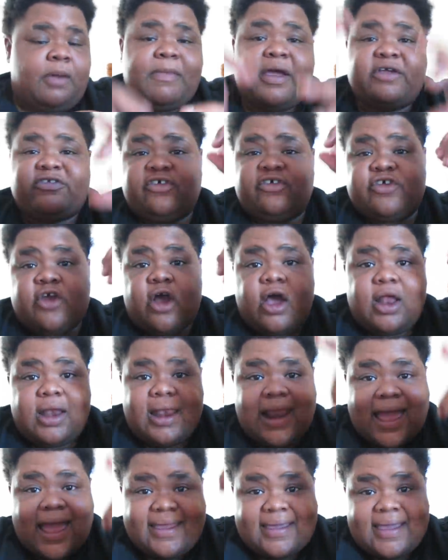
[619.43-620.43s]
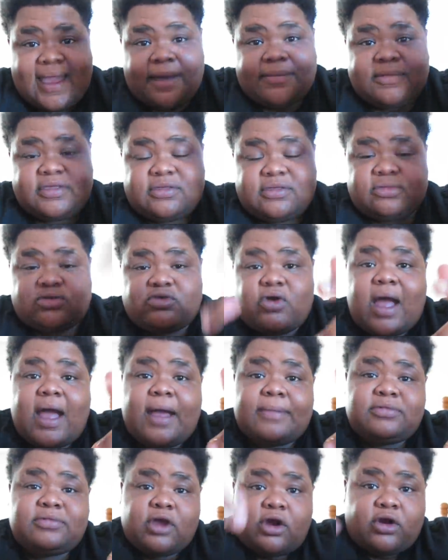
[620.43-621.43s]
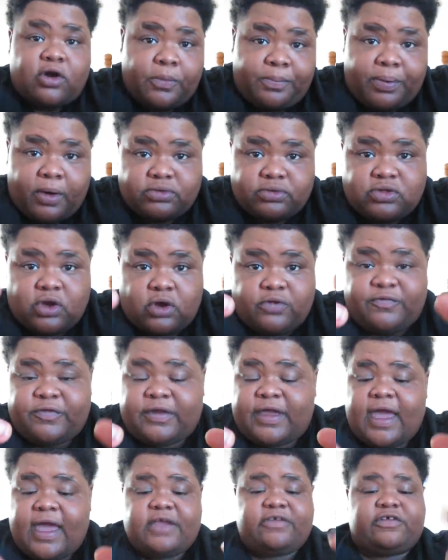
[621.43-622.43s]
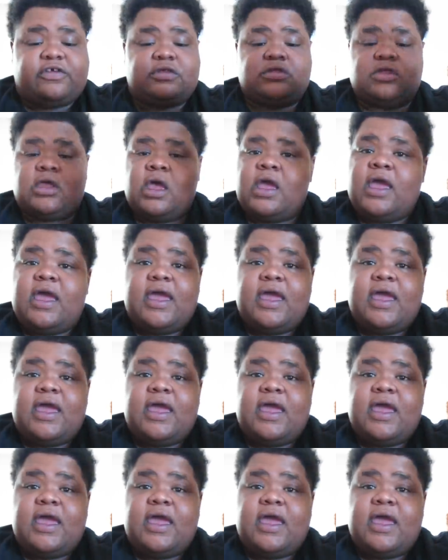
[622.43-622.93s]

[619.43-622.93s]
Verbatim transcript: Make sure y'all like, comment, subscribe, turn on post notifications,